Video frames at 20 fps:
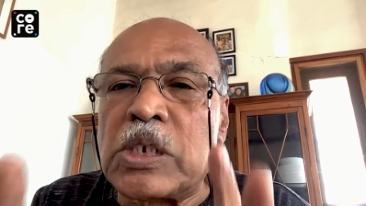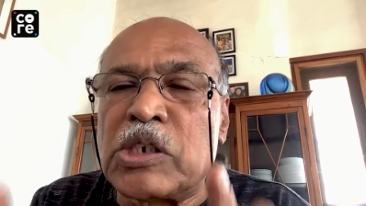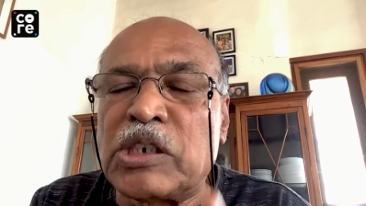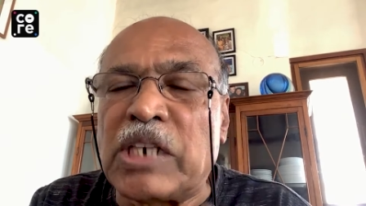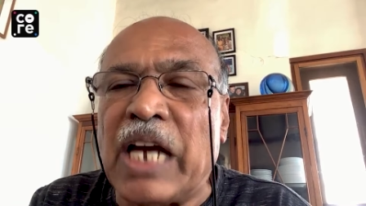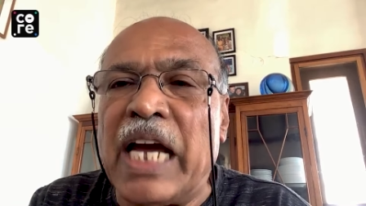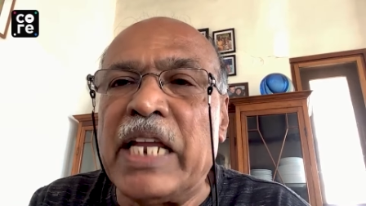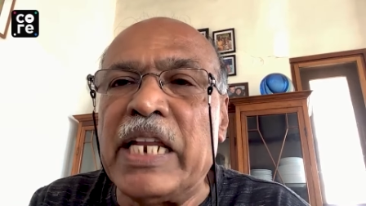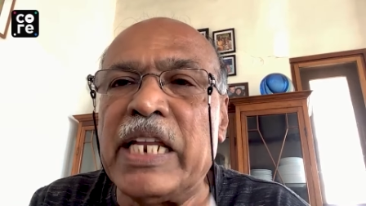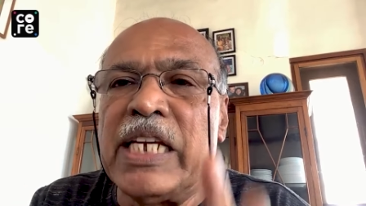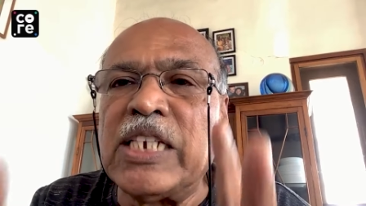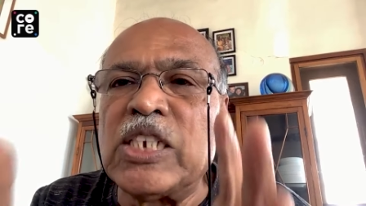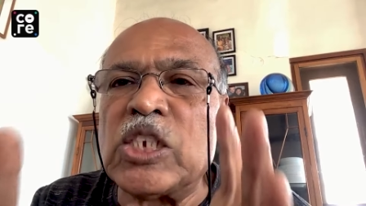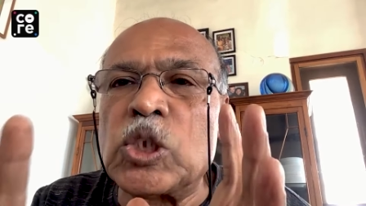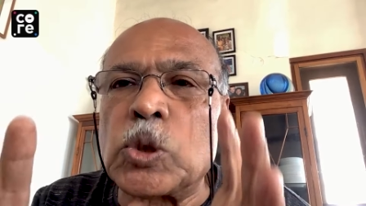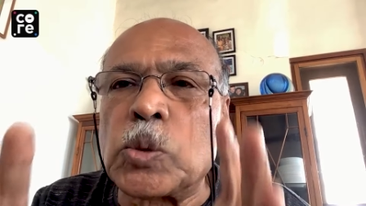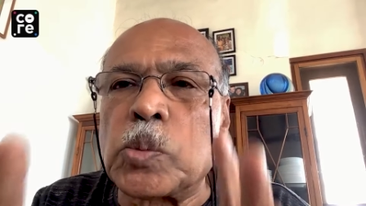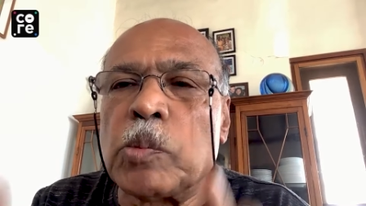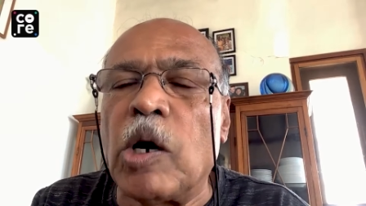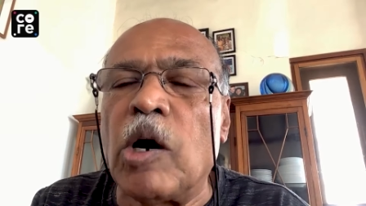tiny,
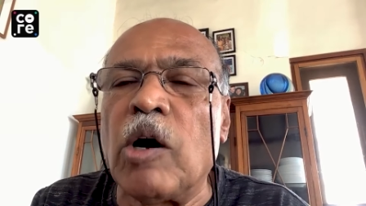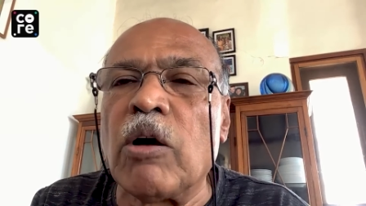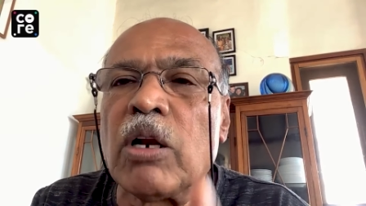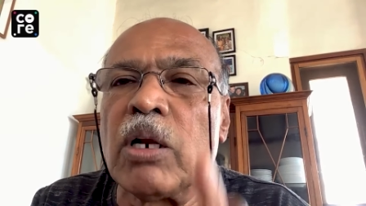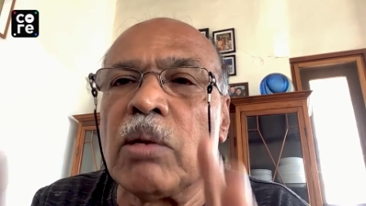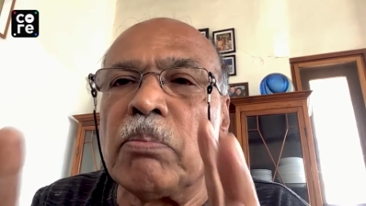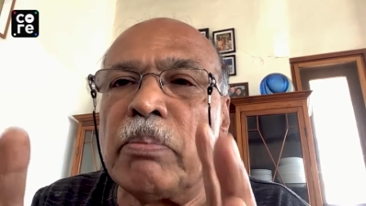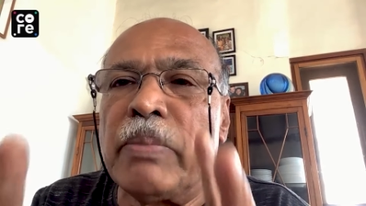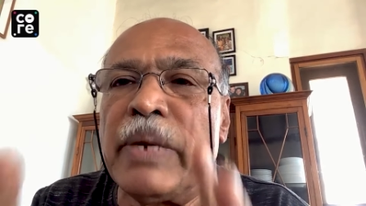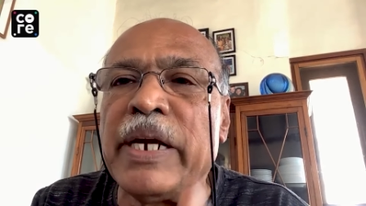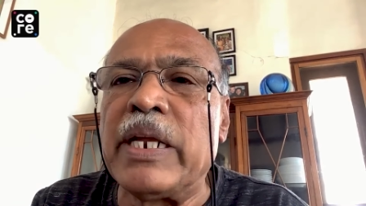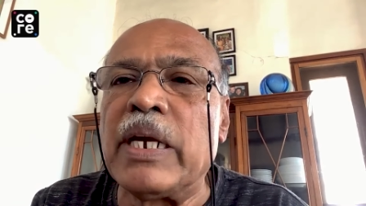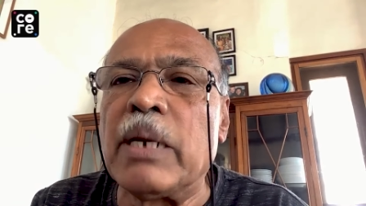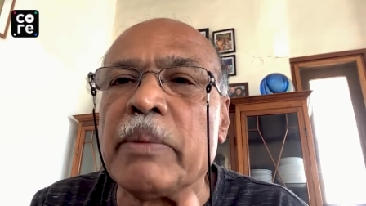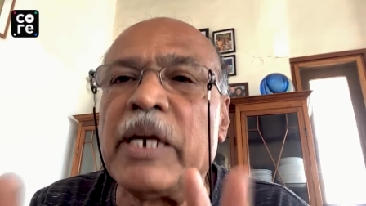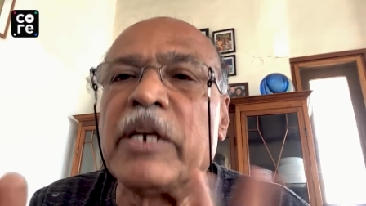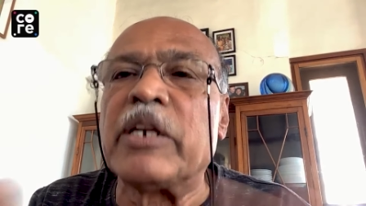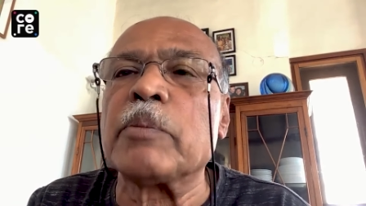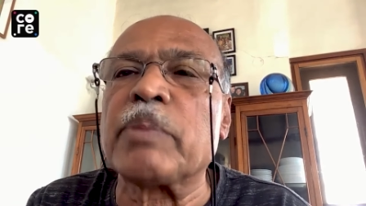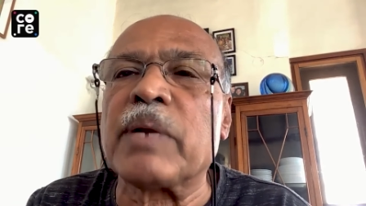small, medium
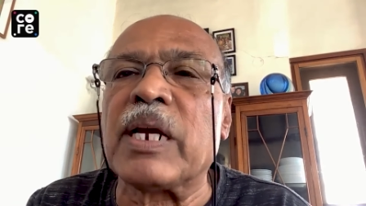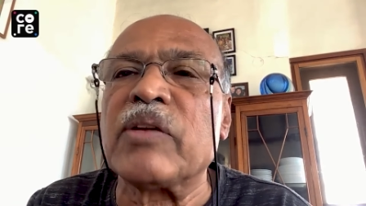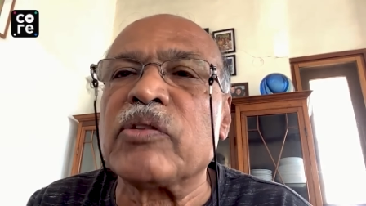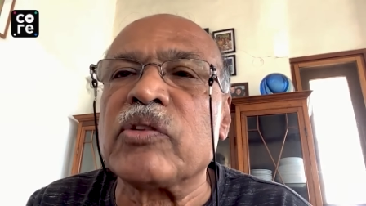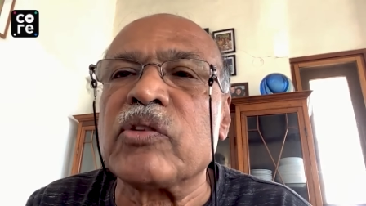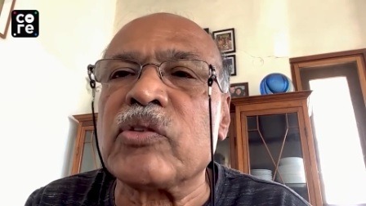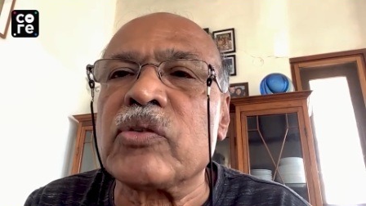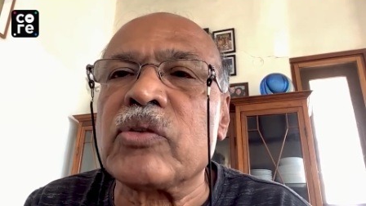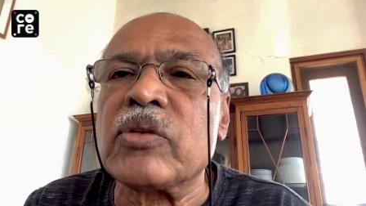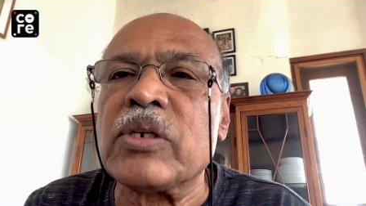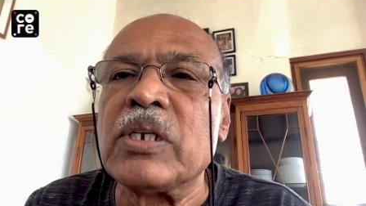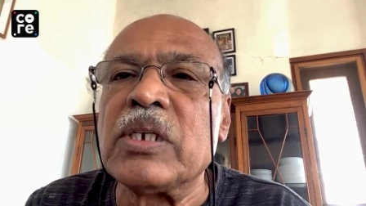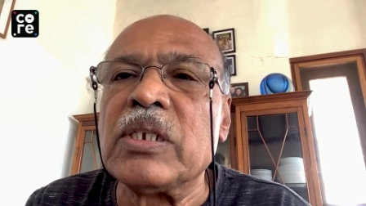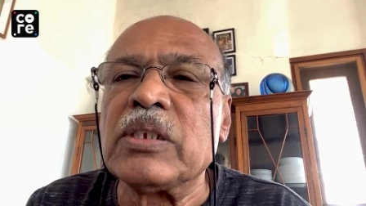enterprises.